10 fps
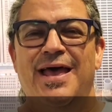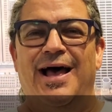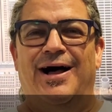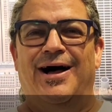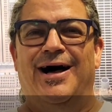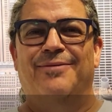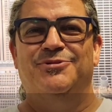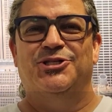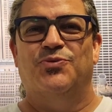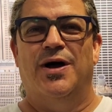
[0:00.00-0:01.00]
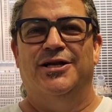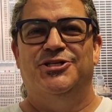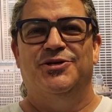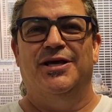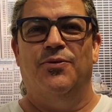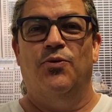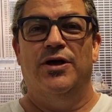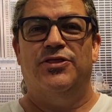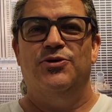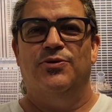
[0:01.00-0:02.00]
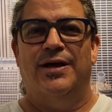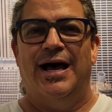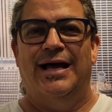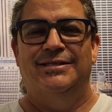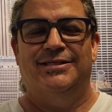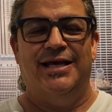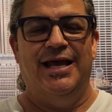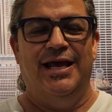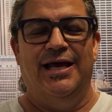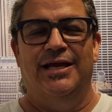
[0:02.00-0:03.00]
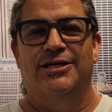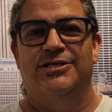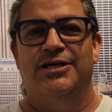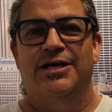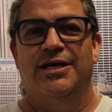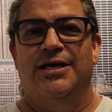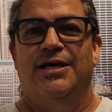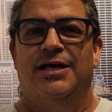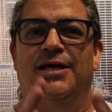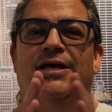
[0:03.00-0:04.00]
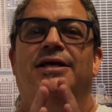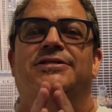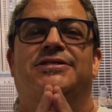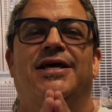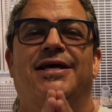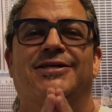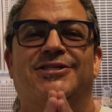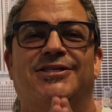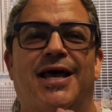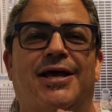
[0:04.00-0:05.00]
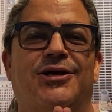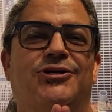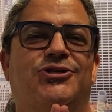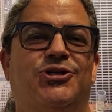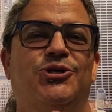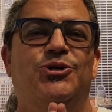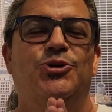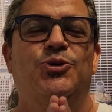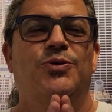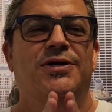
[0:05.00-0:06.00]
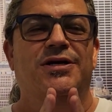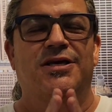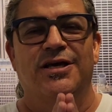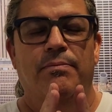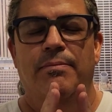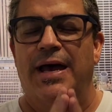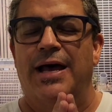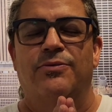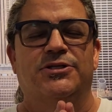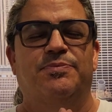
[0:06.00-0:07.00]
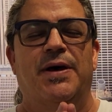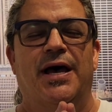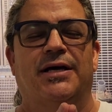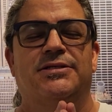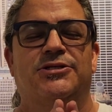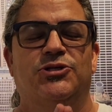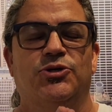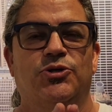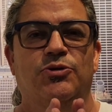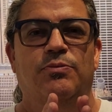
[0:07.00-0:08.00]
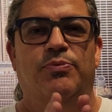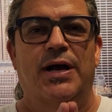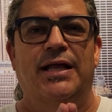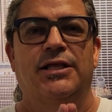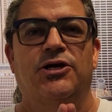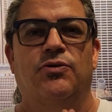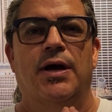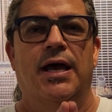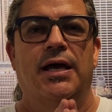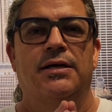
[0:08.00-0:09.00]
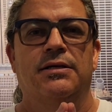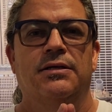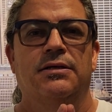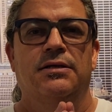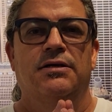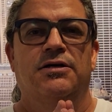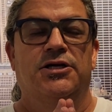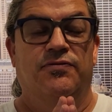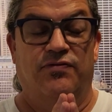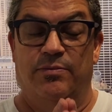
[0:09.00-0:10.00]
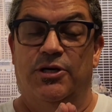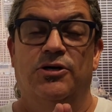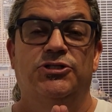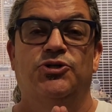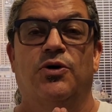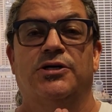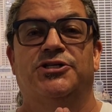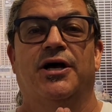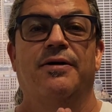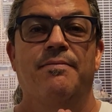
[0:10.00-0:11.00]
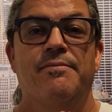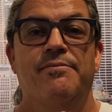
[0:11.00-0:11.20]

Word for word: Um, just wanted to get with you guys and take a second to give mad respect to Bradley Craig from here in Georgia.